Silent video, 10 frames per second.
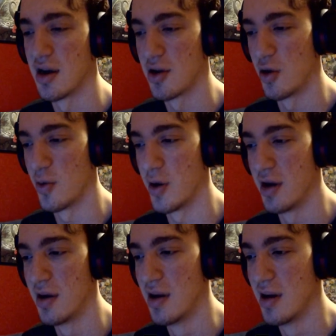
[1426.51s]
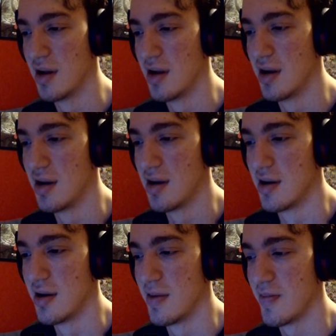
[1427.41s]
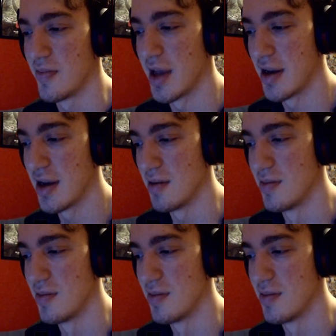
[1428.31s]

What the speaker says: Core 1. And, yeah,